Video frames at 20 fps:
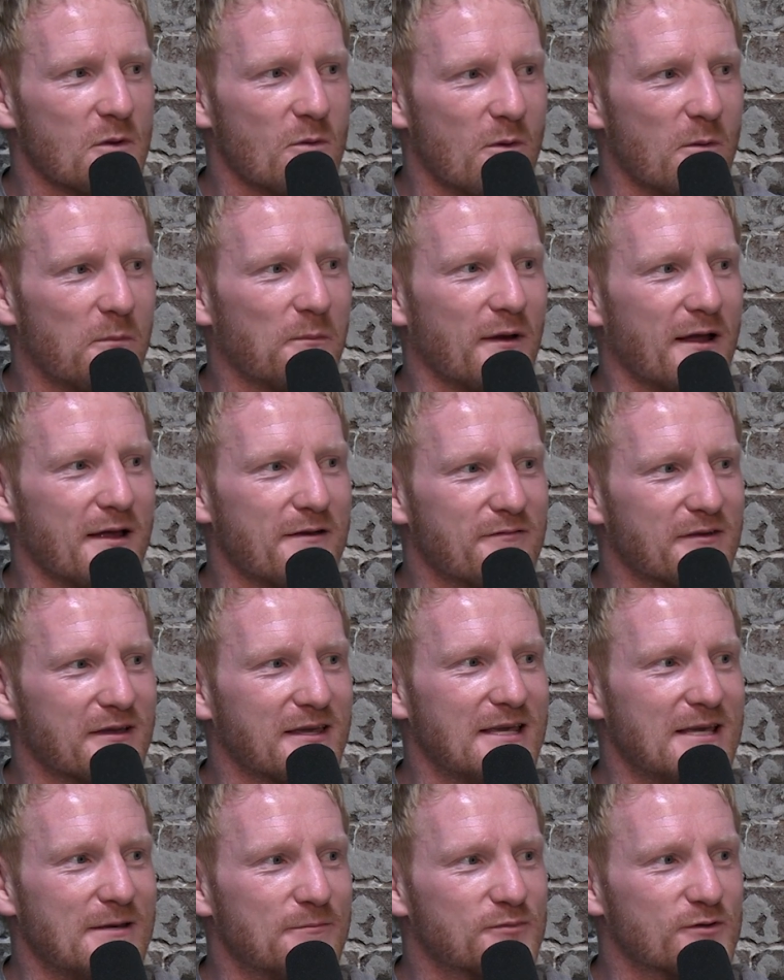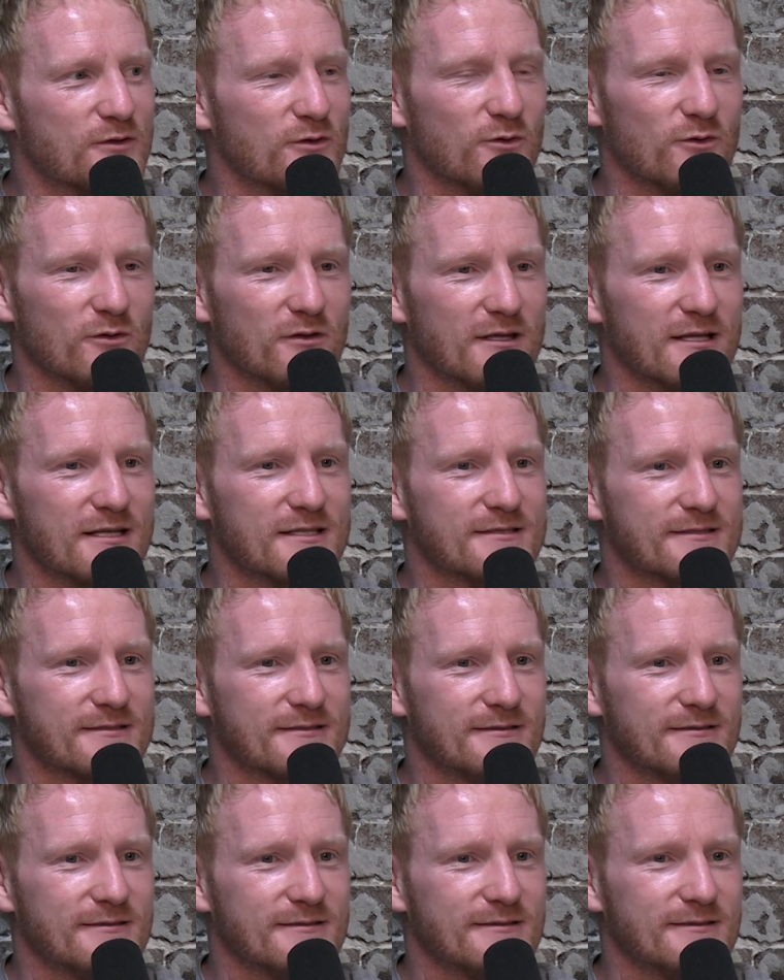we're playing for keeps and all this,
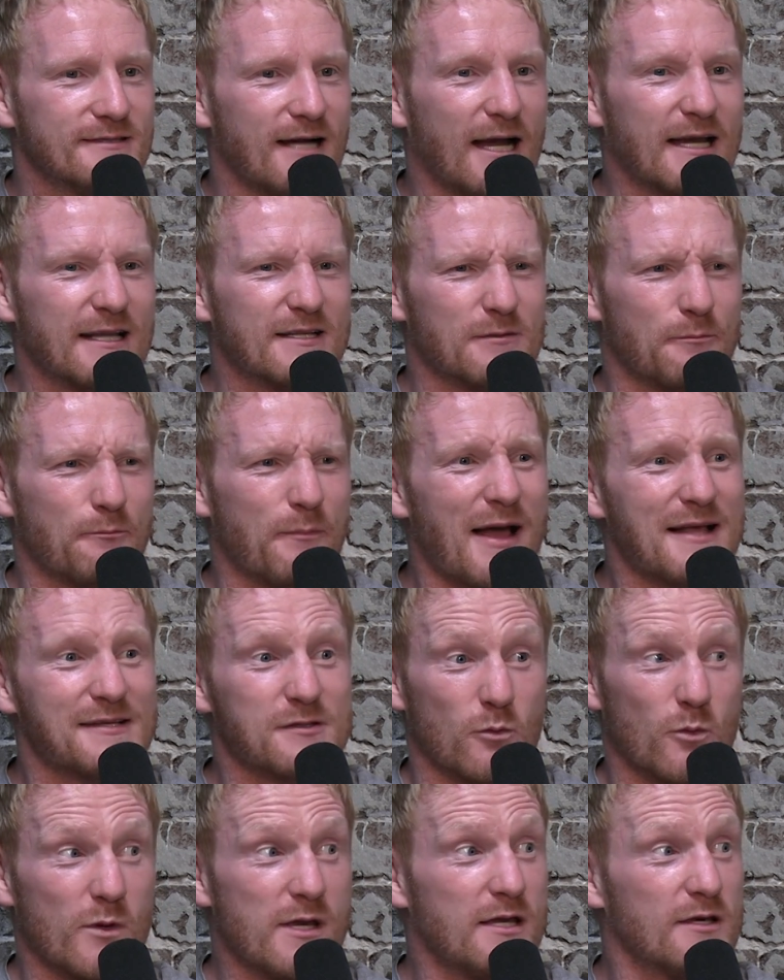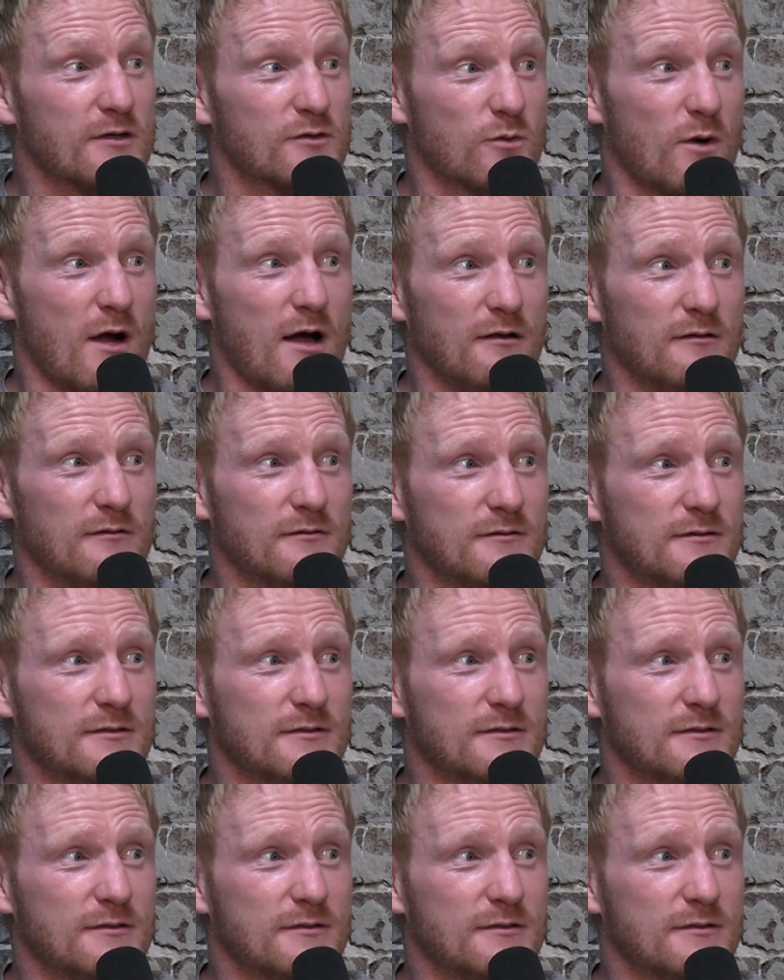and it's a better week as well.